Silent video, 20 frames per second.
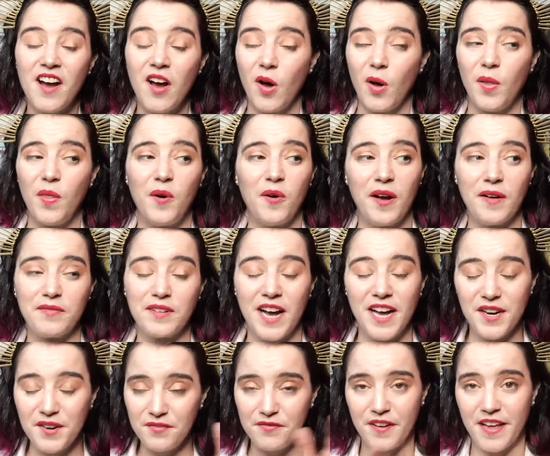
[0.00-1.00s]
Although I've
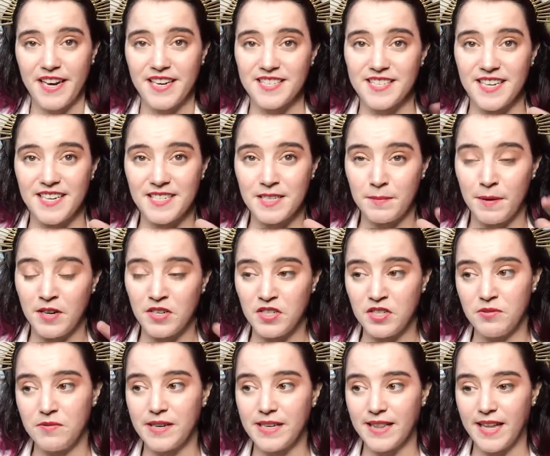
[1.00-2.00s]
kind of fantasized about
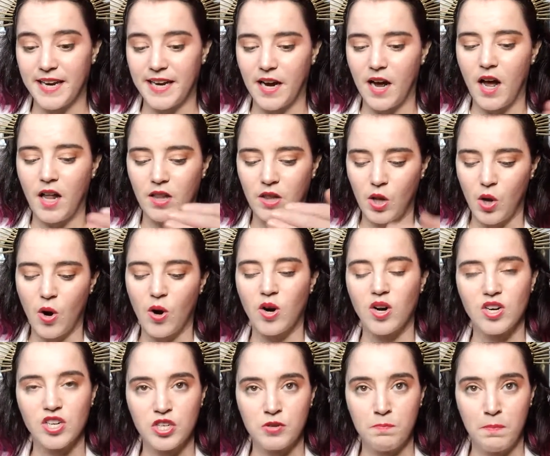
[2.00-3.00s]
doing a
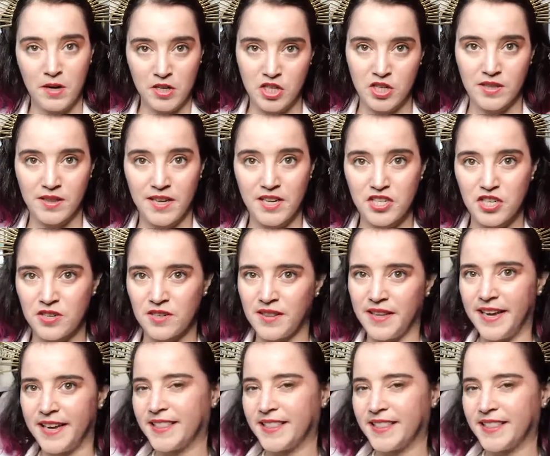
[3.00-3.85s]
large budget ledger.